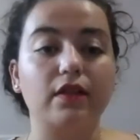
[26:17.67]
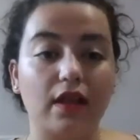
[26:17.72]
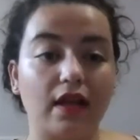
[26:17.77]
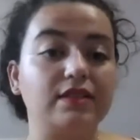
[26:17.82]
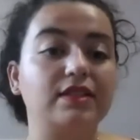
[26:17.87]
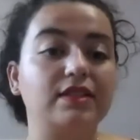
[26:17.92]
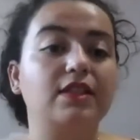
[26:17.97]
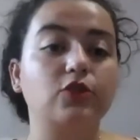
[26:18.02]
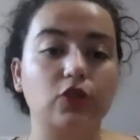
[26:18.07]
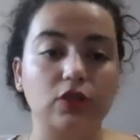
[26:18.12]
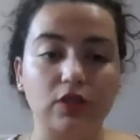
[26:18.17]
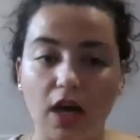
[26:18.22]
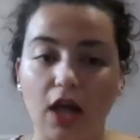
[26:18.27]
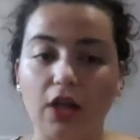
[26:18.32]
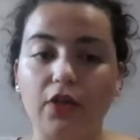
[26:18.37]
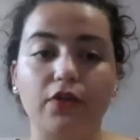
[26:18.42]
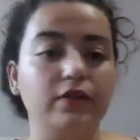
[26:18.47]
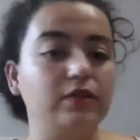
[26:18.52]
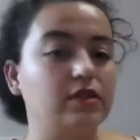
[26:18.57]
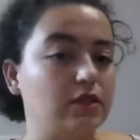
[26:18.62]
And Teaching
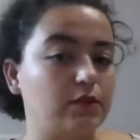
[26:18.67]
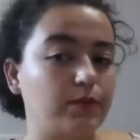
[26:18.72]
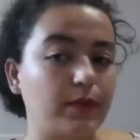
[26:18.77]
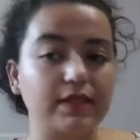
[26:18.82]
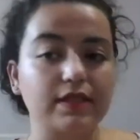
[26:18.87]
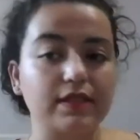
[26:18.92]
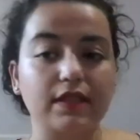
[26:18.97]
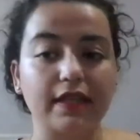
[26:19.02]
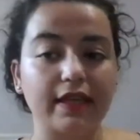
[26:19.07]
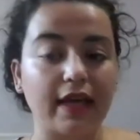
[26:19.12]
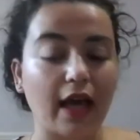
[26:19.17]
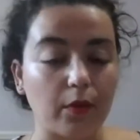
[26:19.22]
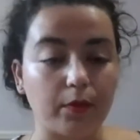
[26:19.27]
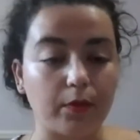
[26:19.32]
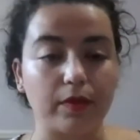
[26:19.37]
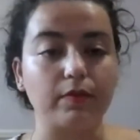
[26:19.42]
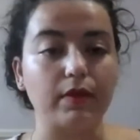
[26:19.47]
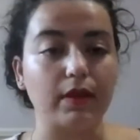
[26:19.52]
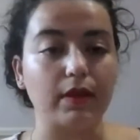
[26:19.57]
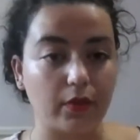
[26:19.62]
Tolerance is basically
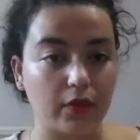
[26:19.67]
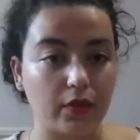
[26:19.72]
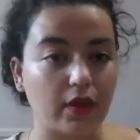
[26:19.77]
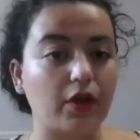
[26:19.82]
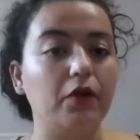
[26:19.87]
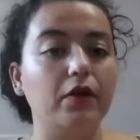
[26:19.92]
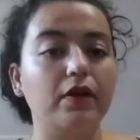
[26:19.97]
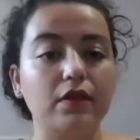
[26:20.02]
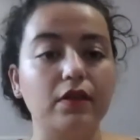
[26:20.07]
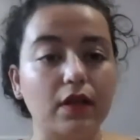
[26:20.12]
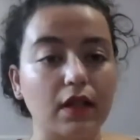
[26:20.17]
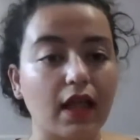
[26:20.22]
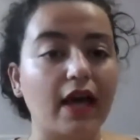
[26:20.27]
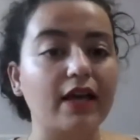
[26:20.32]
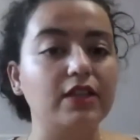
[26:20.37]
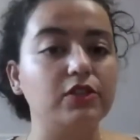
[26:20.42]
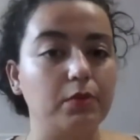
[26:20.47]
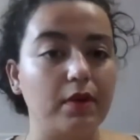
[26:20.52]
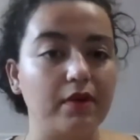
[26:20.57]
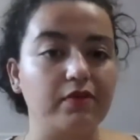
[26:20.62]
helping people that are in the
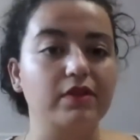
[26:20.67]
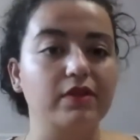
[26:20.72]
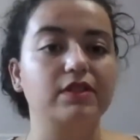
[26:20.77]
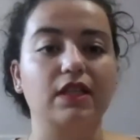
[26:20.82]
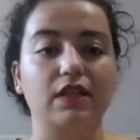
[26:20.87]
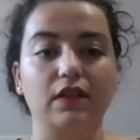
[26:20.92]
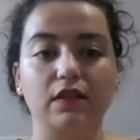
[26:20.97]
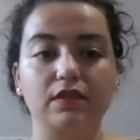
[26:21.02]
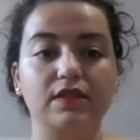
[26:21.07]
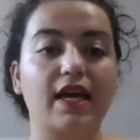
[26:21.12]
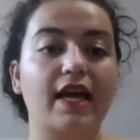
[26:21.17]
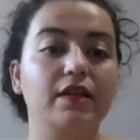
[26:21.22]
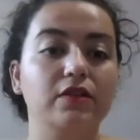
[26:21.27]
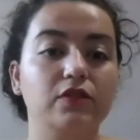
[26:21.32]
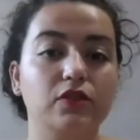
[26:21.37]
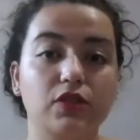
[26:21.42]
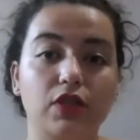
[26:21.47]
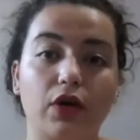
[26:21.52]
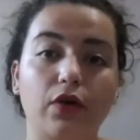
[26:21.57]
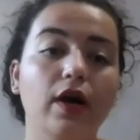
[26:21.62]
classroom every single day.
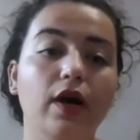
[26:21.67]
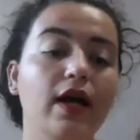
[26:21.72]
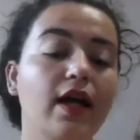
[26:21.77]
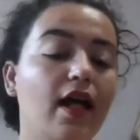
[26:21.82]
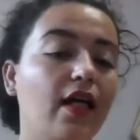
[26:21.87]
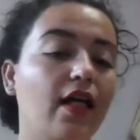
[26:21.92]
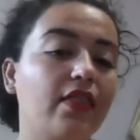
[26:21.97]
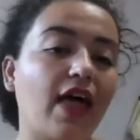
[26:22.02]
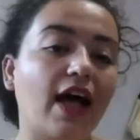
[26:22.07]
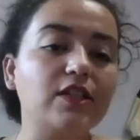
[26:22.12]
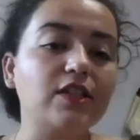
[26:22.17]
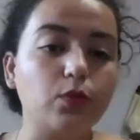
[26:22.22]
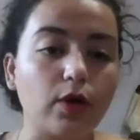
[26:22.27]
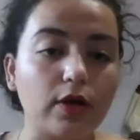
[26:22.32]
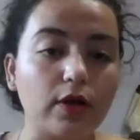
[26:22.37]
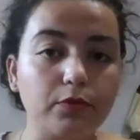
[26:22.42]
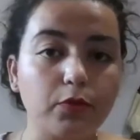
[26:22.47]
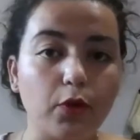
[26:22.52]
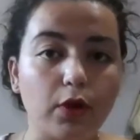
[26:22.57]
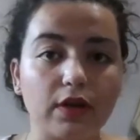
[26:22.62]
And so that's
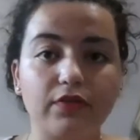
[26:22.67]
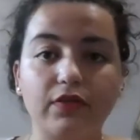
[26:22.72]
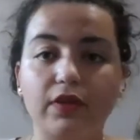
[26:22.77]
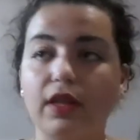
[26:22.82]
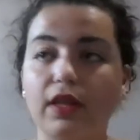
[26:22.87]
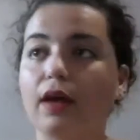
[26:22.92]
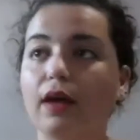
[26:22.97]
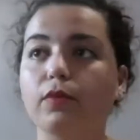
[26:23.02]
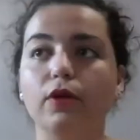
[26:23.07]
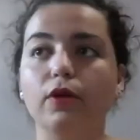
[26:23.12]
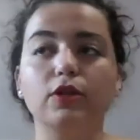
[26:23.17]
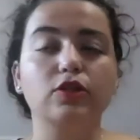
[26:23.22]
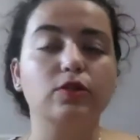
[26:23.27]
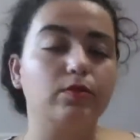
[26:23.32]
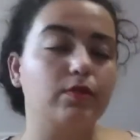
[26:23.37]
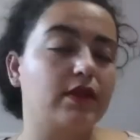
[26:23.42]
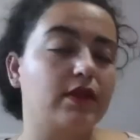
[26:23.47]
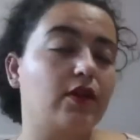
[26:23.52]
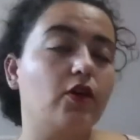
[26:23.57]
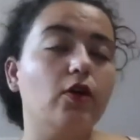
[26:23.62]
one point of
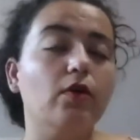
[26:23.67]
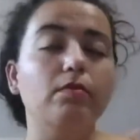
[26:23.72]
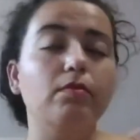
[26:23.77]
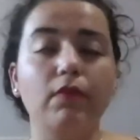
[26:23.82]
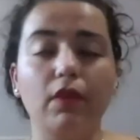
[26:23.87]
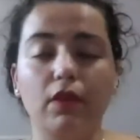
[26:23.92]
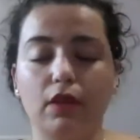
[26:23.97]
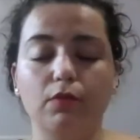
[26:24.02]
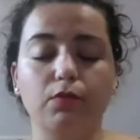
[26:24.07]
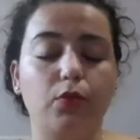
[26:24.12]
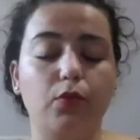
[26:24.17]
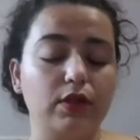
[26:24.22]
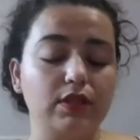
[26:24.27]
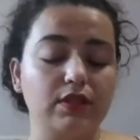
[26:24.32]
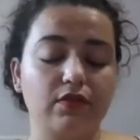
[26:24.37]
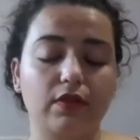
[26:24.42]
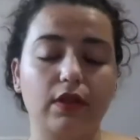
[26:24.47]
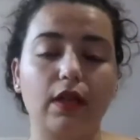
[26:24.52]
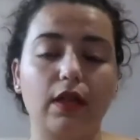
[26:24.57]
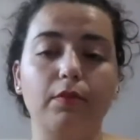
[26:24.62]
collaboration, but there are a million
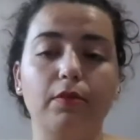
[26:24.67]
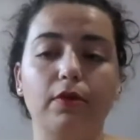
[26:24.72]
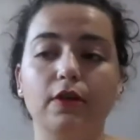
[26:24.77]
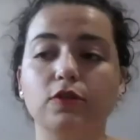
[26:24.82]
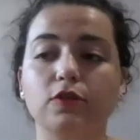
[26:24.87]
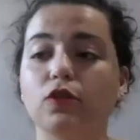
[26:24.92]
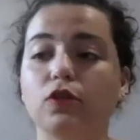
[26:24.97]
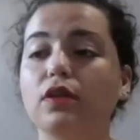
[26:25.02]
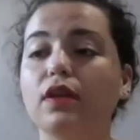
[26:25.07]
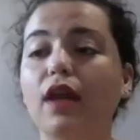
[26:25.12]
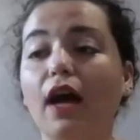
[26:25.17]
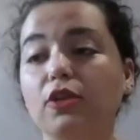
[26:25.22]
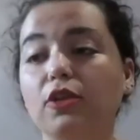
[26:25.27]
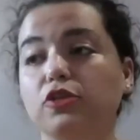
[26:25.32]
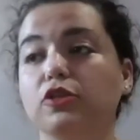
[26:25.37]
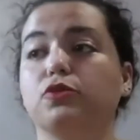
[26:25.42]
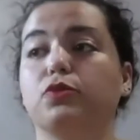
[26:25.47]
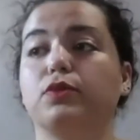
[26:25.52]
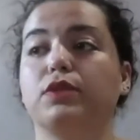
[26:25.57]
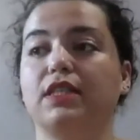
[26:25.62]
points of collaboration, not
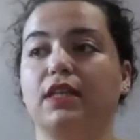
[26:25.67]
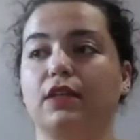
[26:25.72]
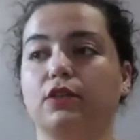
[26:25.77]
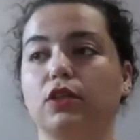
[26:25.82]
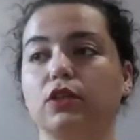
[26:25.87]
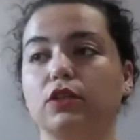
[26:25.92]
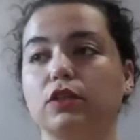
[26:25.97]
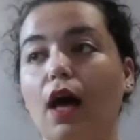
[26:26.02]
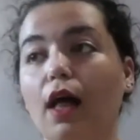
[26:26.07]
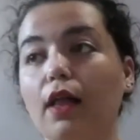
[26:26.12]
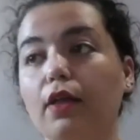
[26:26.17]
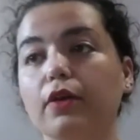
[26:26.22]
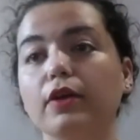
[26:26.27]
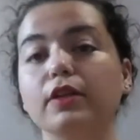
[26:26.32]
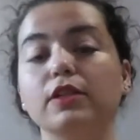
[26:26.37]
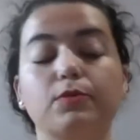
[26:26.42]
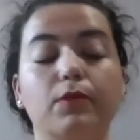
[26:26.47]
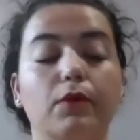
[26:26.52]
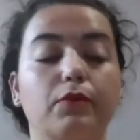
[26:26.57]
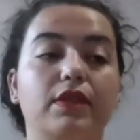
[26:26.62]
just with Teaching
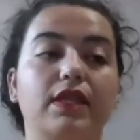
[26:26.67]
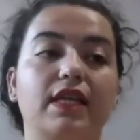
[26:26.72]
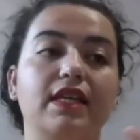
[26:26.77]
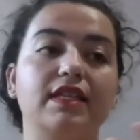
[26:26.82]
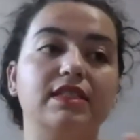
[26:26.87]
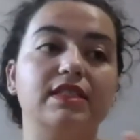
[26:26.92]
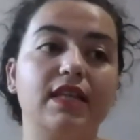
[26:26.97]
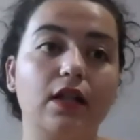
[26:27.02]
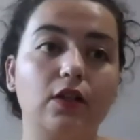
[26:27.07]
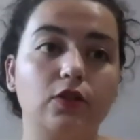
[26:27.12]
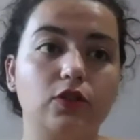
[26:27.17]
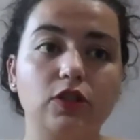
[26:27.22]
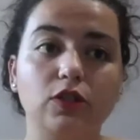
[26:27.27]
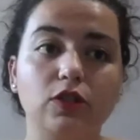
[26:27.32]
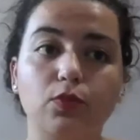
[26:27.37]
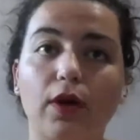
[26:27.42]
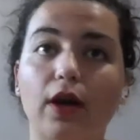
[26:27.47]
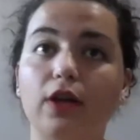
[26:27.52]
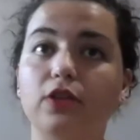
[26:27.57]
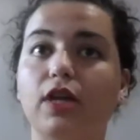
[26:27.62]
Tolerance, but with the Intelligence
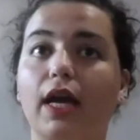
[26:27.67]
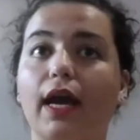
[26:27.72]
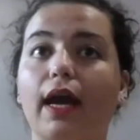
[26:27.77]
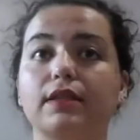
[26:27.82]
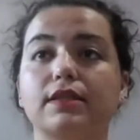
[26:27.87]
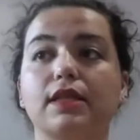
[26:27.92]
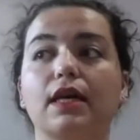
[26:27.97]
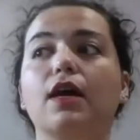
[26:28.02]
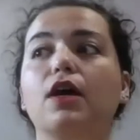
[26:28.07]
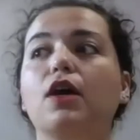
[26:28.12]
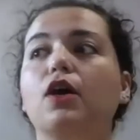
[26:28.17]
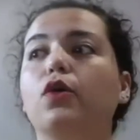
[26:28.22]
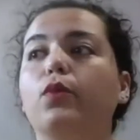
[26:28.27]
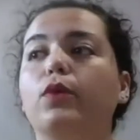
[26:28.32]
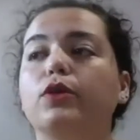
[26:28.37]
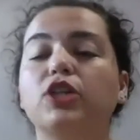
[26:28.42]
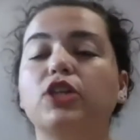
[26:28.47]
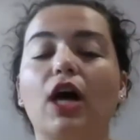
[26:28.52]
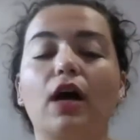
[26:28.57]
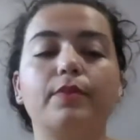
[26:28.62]
Project,
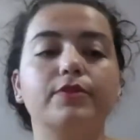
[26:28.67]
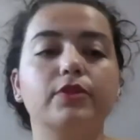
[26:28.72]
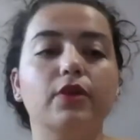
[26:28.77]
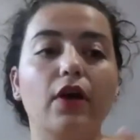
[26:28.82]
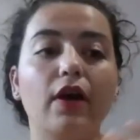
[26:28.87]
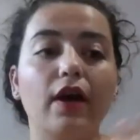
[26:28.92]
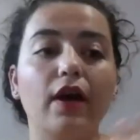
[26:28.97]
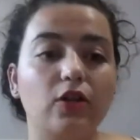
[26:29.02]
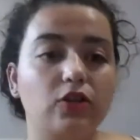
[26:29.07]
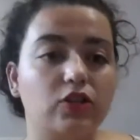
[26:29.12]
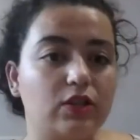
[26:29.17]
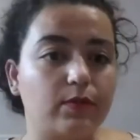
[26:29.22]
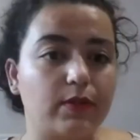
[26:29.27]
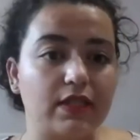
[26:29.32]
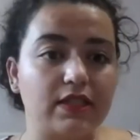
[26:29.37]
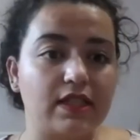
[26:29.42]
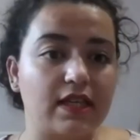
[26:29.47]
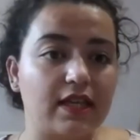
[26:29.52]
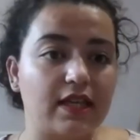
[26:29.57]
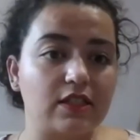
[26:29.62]
which helps our
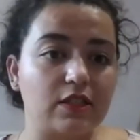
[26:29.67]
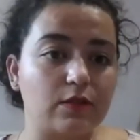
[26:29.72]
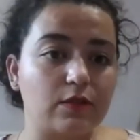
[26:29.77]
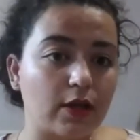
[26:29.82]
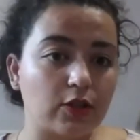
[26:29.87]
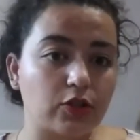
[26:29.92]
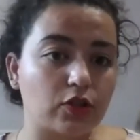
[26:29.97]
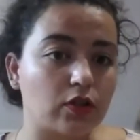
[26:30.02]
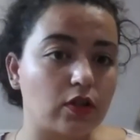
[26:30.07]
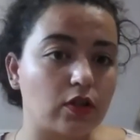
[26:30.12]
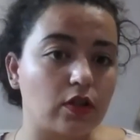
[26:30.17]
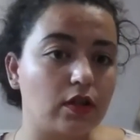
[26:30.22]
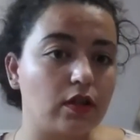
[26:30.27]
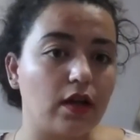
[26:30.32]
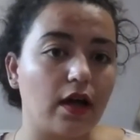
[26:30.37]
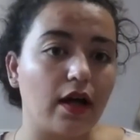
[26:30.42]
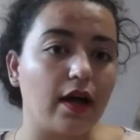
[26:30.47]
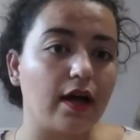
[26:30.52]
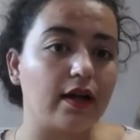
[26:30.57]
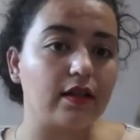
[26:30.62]
LGBT and special
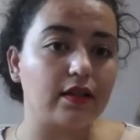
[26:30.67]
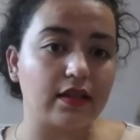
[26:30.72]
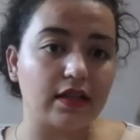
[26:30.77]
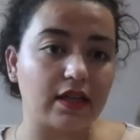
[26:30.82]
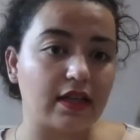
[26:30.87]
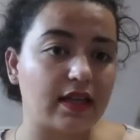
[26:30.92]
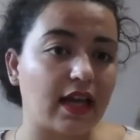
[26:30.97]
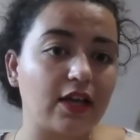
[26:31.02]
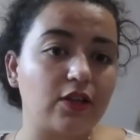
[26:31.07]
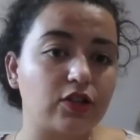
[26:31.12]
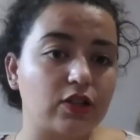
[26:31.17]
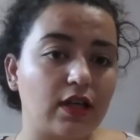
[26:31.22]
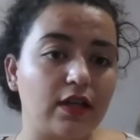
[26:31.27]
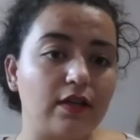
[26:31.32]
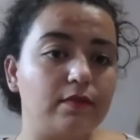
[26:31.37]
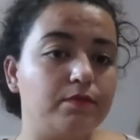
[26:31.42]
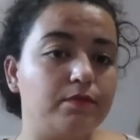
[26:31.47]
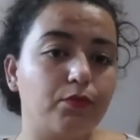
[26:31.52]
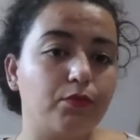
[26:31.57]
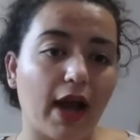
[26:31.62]

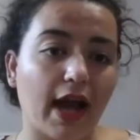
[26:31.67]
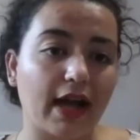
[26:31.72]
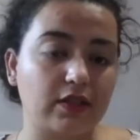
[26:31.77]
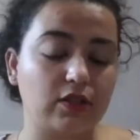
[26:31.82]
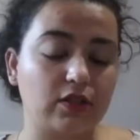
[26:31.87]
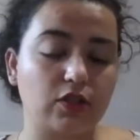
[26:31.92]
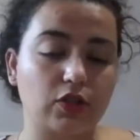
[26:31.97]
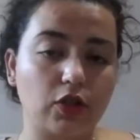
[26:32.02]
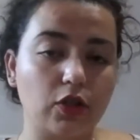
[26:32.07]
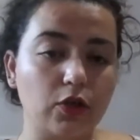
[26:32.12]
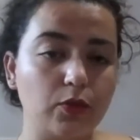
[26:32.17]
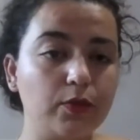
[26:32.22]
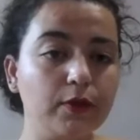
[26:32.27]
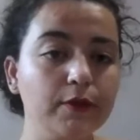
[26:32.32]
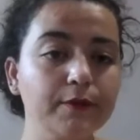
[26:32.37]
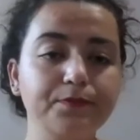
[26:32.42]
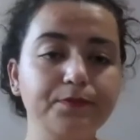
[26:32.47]
litigation practice group.